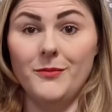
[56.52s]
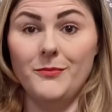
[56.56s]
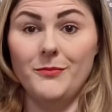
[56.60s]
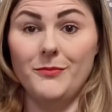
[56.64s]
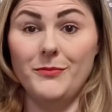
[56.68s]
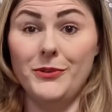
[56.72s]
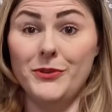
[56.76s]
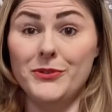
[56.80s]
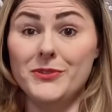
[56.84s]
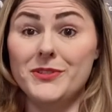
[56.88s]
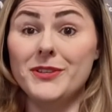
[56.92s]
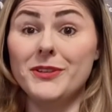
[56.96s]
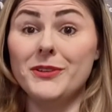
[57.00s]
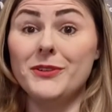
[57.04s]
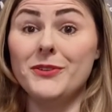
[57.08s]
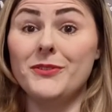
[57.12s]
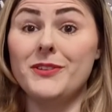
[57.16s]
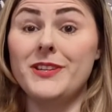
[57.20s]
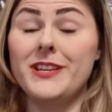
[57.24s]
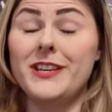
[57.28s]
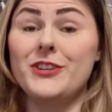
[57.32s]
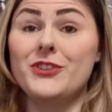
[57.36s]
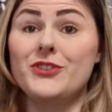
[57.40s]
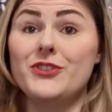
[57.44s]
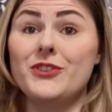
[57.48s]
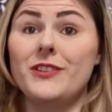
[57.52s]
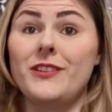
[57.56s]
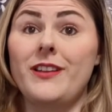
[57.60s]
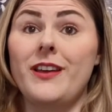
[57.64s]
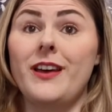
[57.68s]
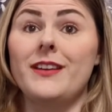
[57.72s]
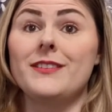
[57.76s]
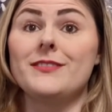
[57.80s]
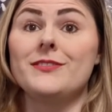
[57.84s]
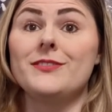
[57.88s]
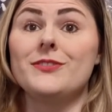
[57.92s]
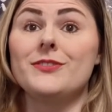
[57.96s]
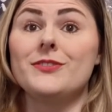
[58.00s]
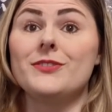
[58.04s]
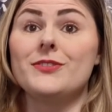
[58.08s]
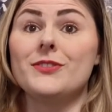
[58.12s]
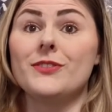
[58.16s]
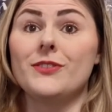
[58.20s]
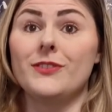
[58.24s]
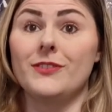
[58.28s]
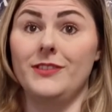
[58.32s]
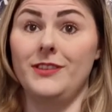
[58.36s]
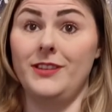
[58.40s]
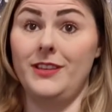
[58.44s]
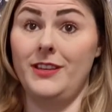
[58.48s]
Music notation has
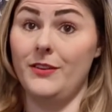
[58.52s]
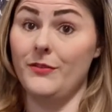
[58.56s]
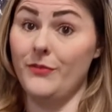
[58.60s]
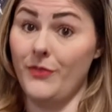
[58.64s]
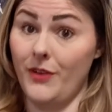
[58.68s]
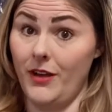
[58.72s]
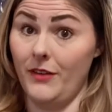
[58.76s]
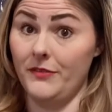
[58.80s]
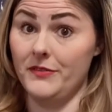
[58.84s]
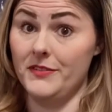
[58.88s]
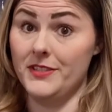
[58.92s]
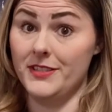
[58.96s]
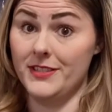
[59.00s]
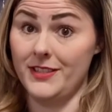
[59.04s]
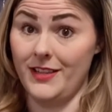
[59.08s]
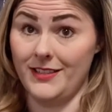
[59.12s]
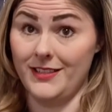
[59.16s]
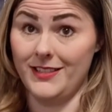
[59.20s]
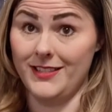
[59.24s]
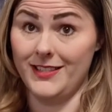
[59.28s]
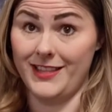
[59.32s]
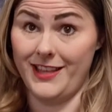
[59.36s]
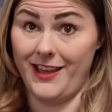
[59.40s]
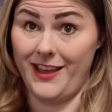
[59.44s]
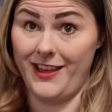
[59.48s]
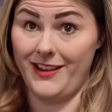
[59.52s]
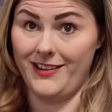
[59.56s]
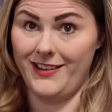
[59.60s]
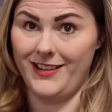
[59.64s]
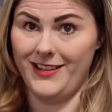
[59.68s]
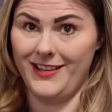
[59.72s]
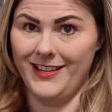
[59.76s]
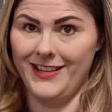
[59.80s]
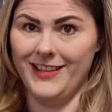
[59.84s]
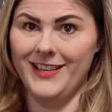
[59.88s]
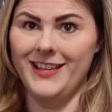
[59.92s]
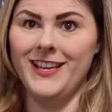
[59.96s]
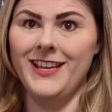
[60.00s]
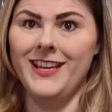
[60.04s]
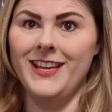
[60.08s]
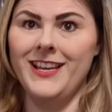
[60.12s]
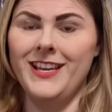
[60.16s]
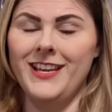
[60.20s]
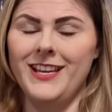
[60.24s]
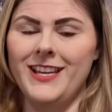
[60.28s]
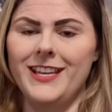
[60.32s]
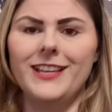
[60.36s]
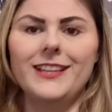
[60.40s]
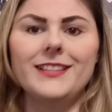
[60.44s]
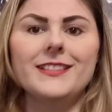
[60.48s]
certainly evolved since then.
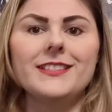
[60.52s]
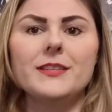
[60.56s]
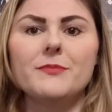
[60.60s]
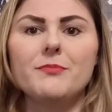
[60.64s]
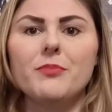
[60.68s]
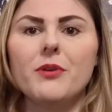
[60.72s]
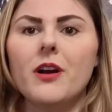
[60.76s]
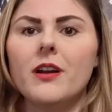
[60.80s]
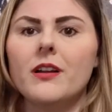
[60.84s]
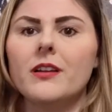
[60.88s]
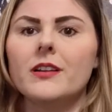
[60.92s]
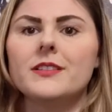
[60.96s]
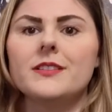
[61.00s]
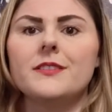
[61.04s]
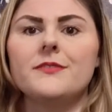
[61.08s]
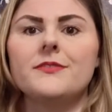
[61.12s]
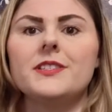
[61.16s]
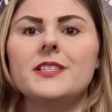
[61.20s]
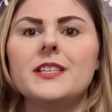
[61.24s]
It's the product of